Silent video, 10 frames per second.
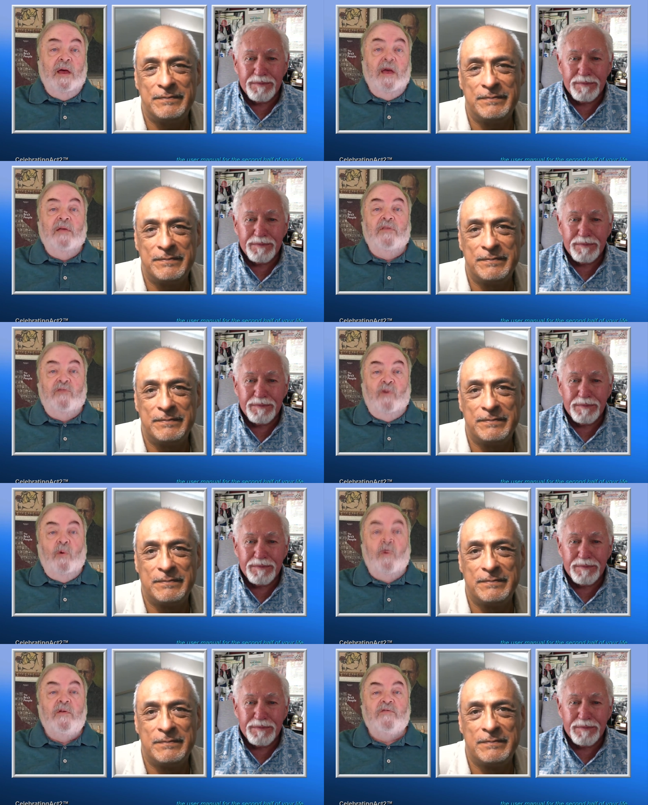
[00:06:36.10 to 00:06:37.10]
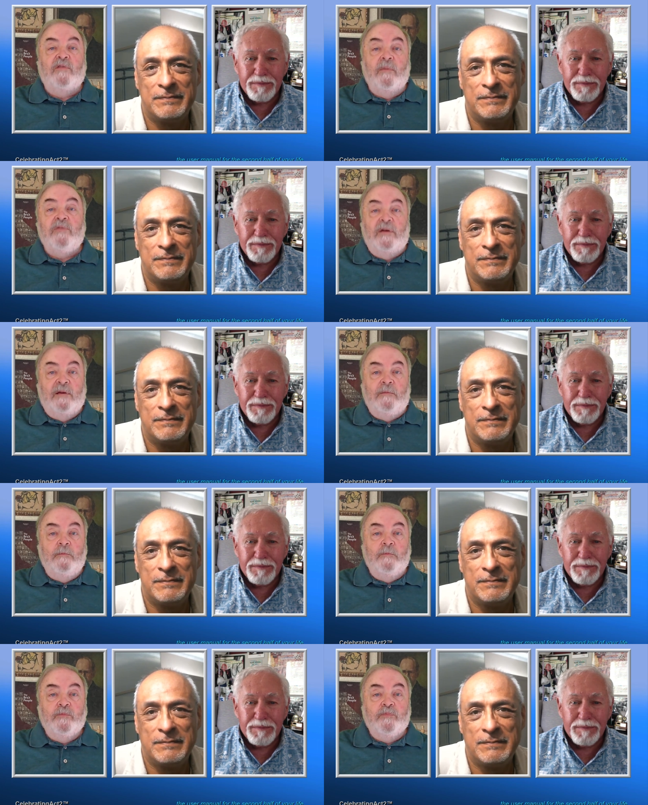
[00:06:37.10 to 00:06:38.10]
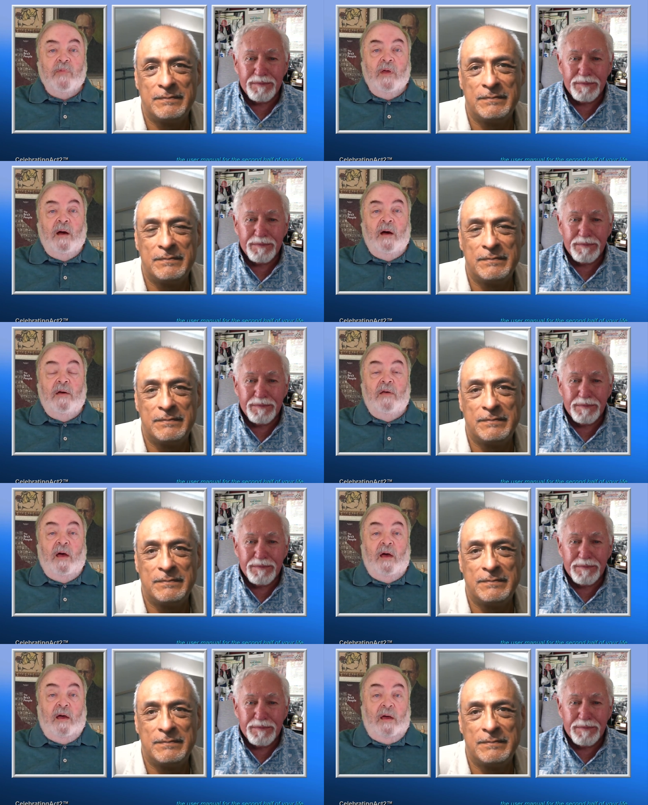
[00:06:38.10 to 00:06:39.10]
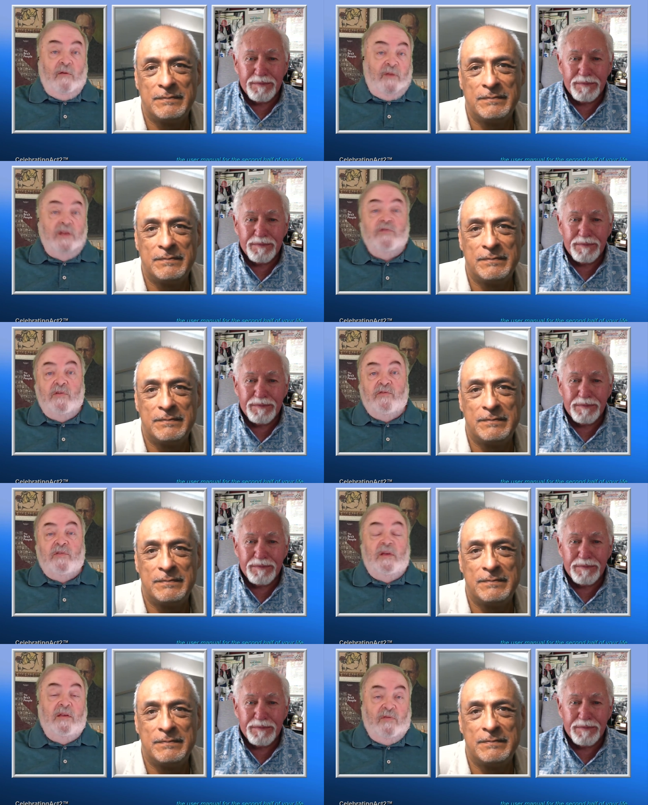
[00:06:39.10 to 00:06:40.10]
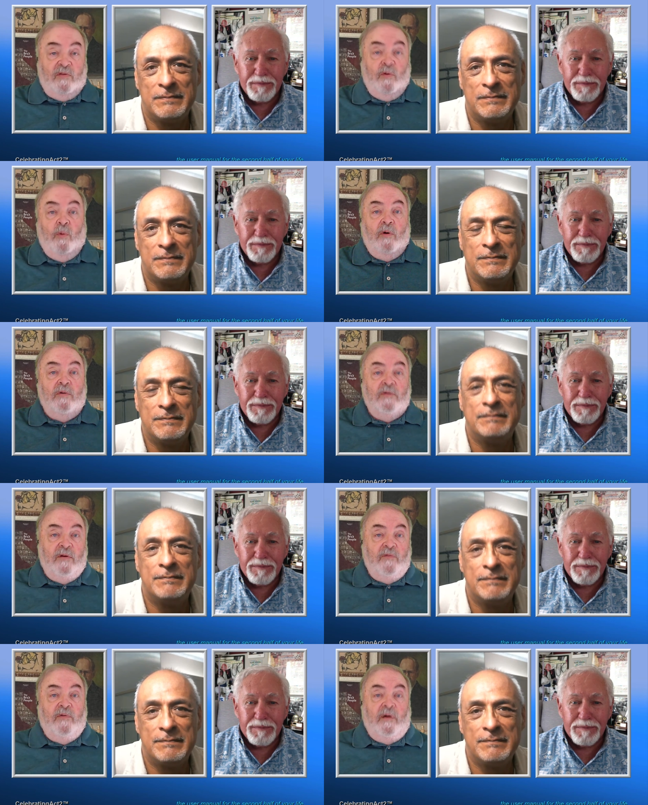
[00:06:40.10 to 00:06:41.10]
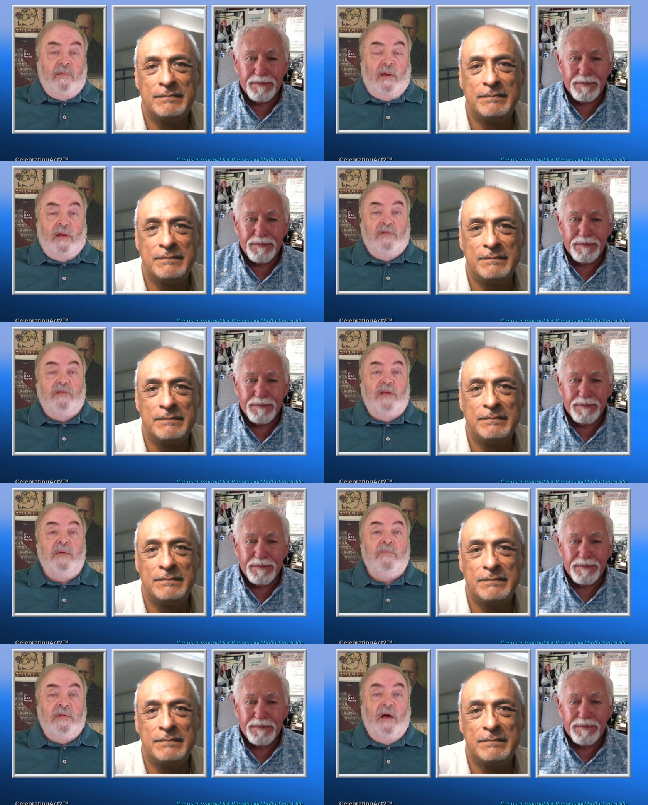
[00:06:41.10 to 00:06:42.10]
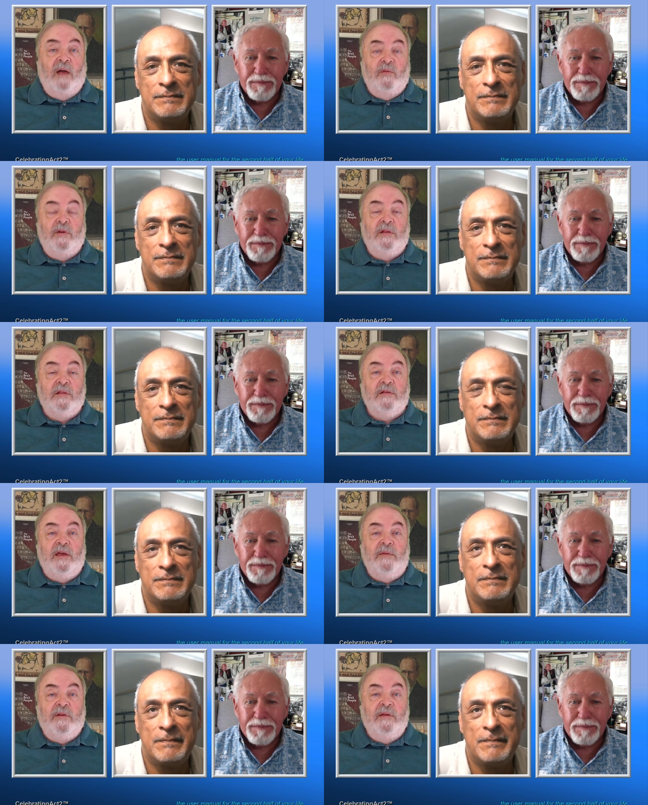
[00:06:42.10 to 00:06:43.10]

Speaker 1: There's always something of interest in the world of entertainment, Hollywood entertainment.